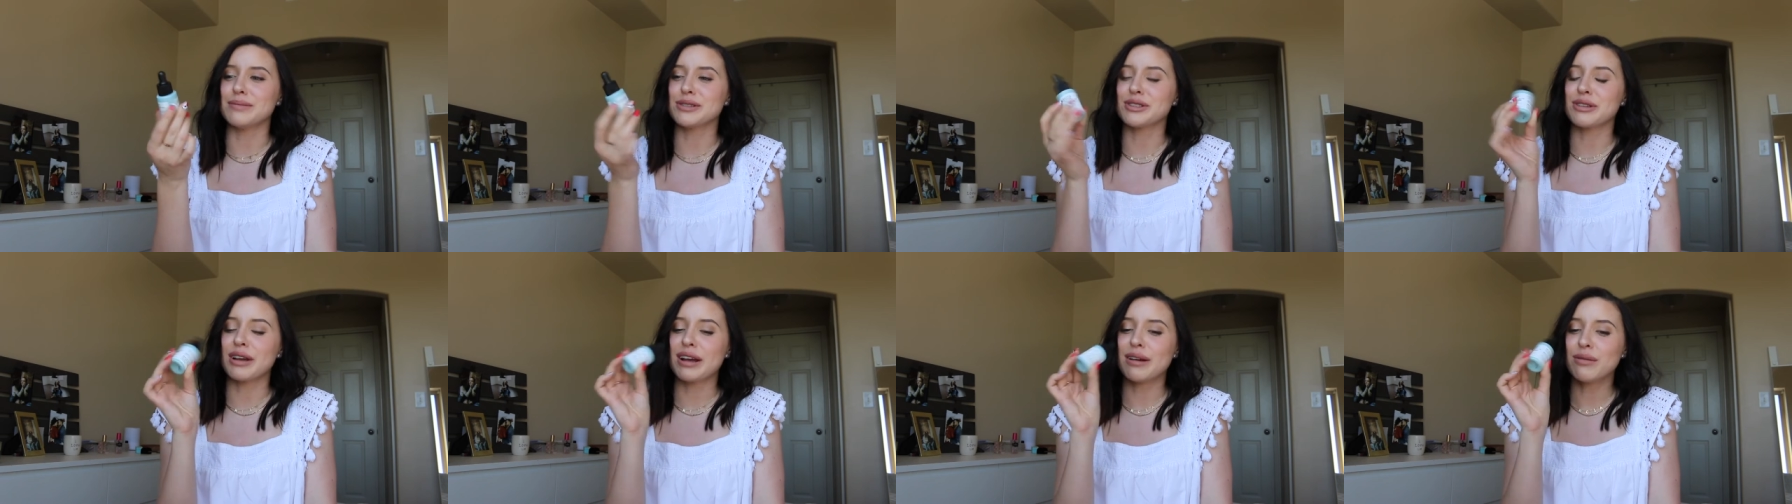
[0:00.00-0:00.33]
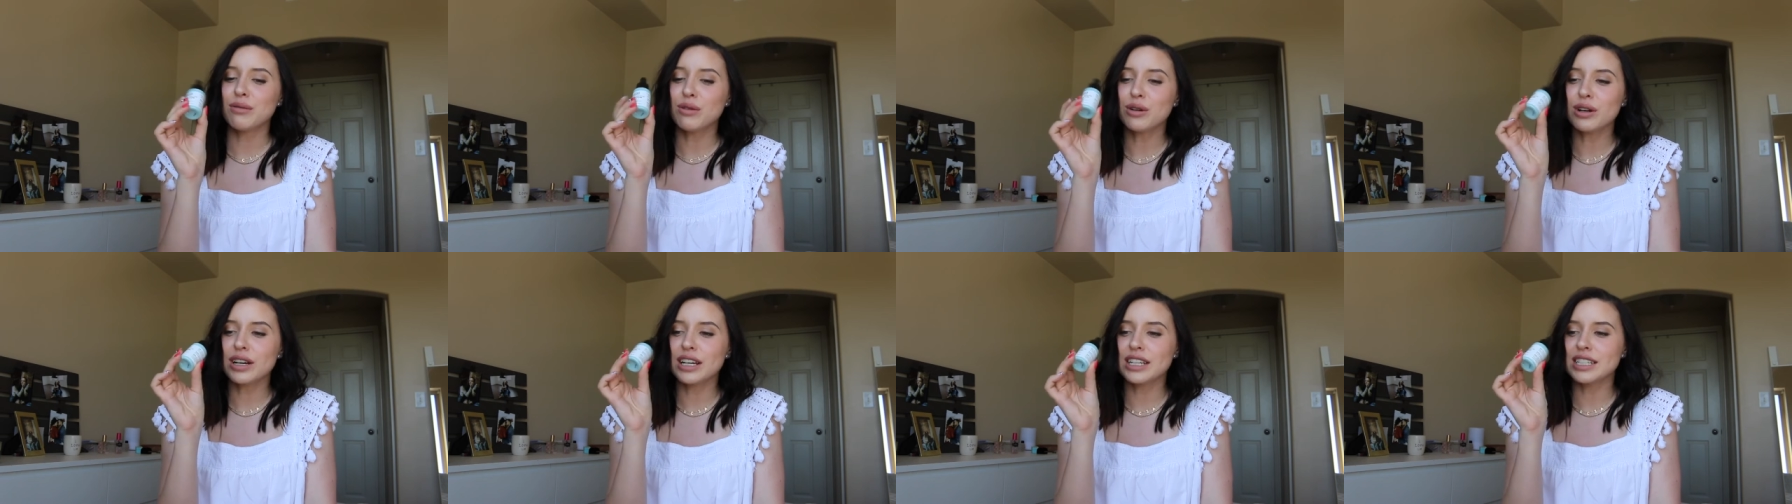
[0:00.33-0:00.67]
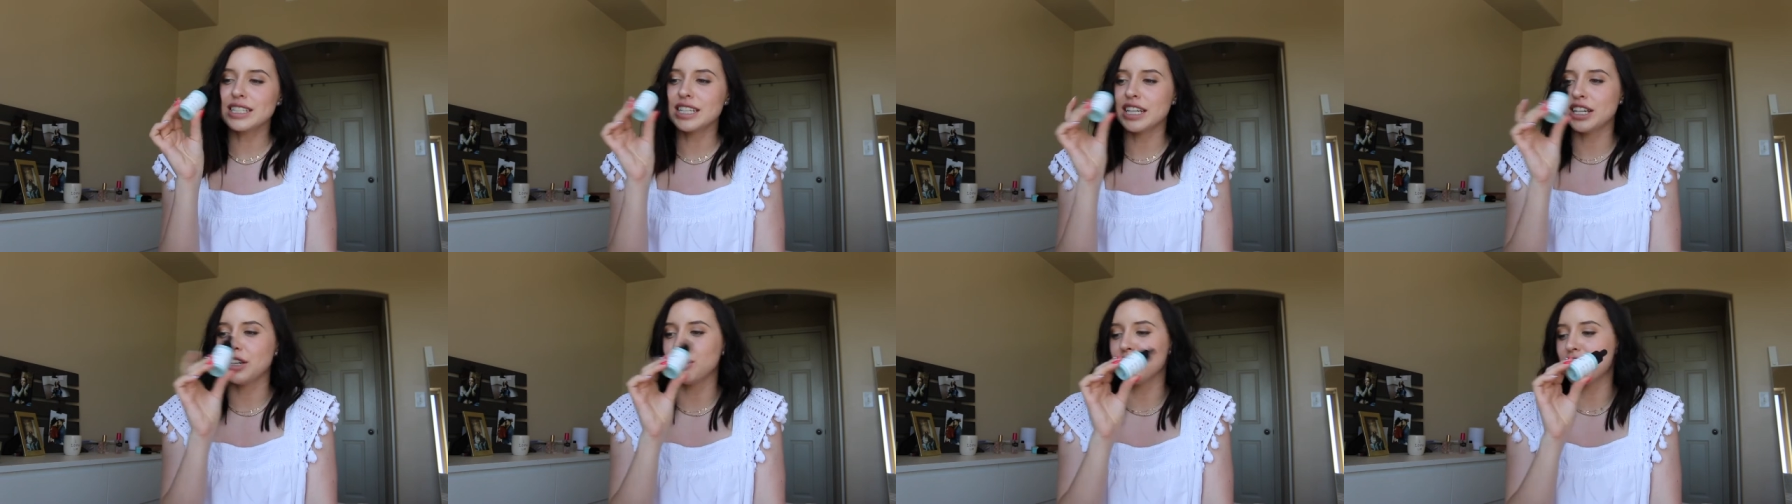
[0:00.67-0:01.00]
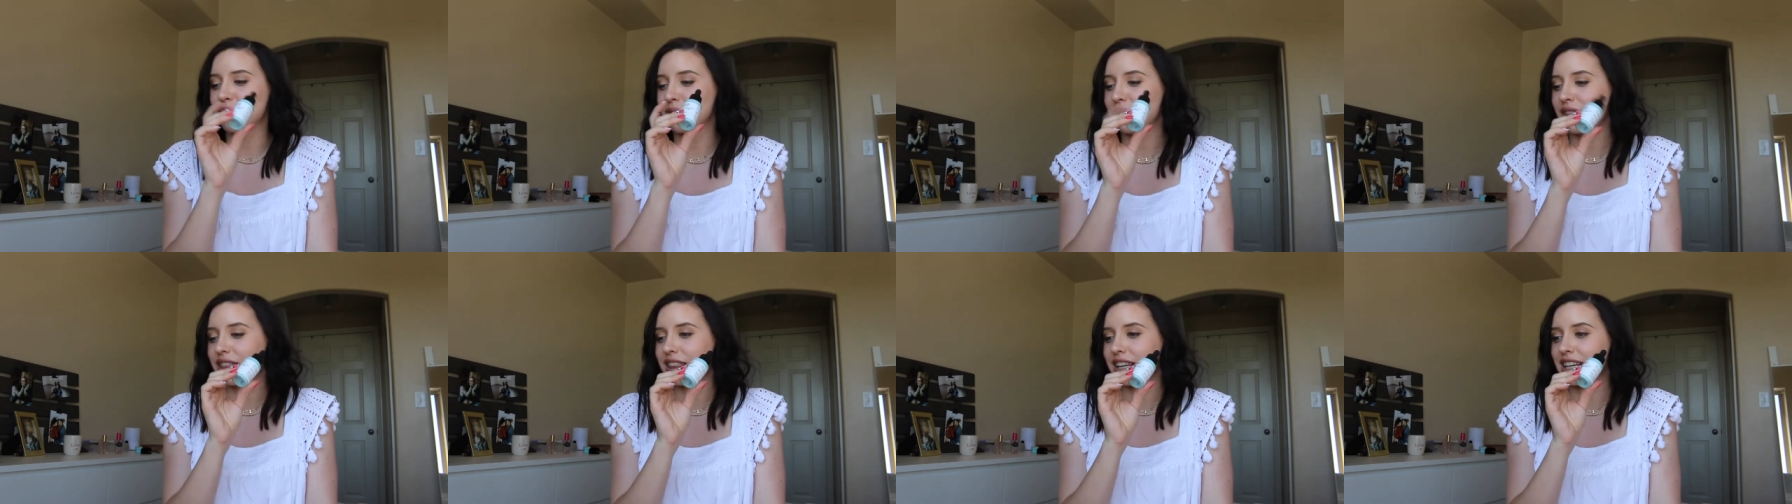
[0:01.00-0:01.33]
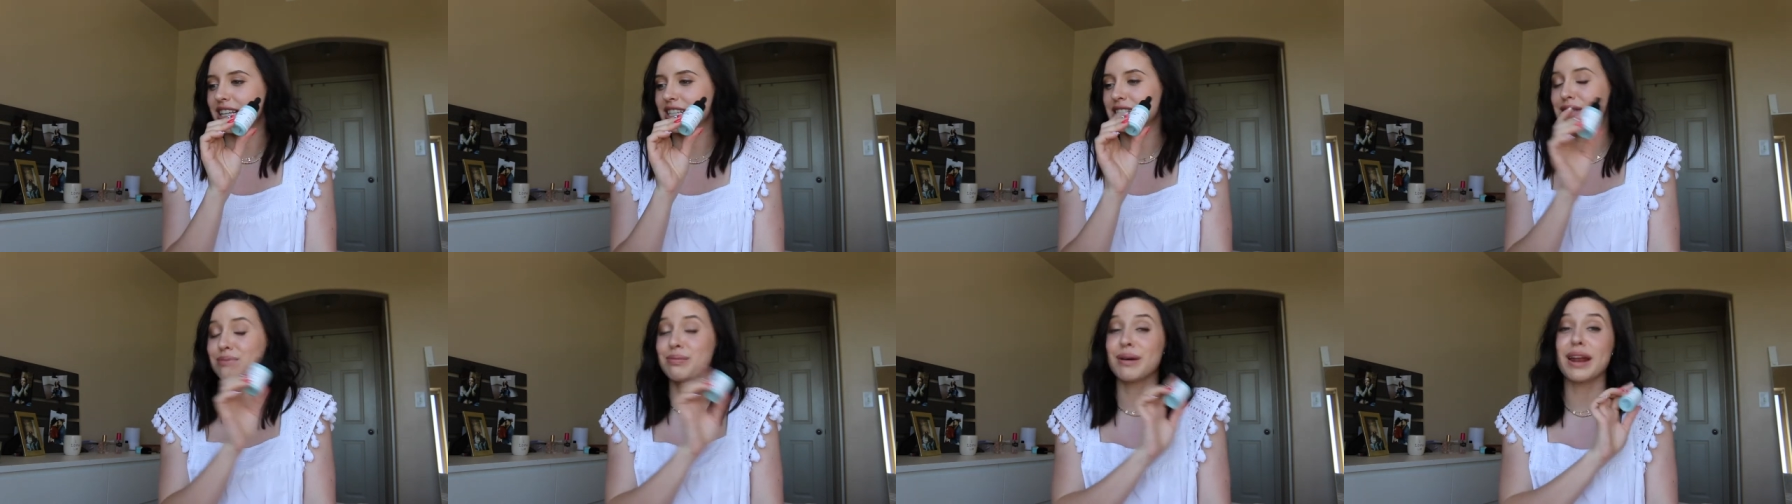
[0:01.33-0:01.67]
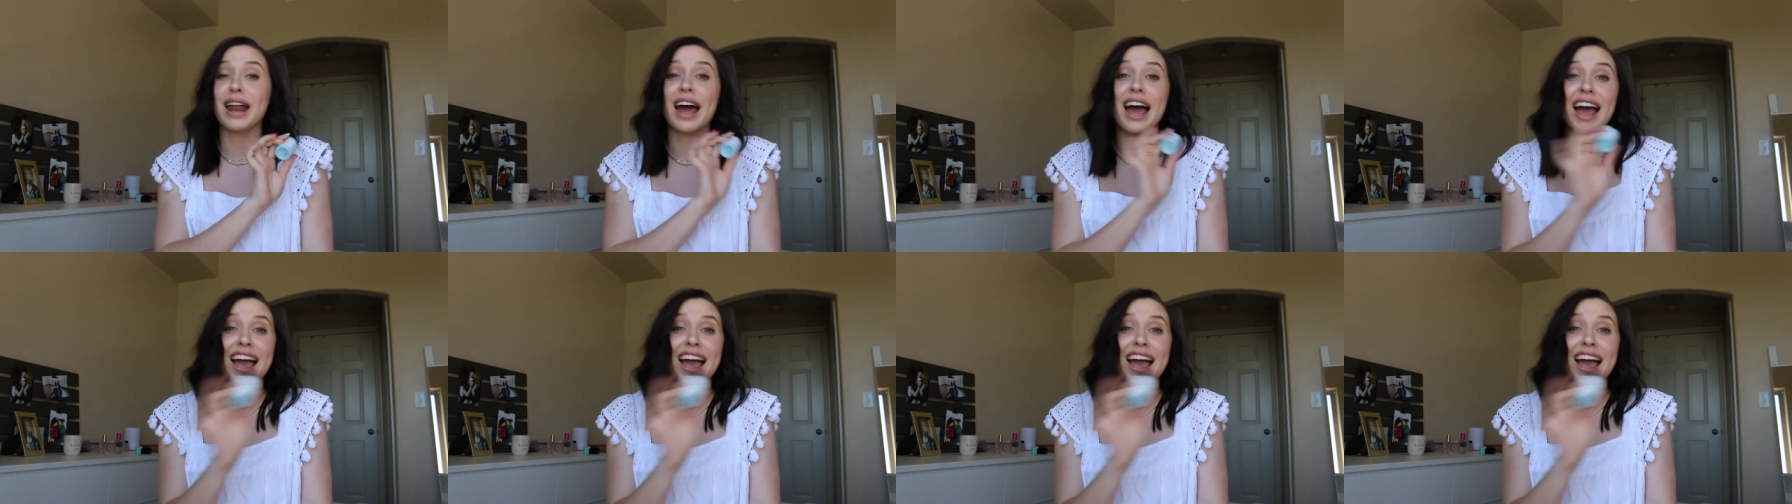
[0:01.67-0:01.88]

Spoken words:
So I will continue on with this, but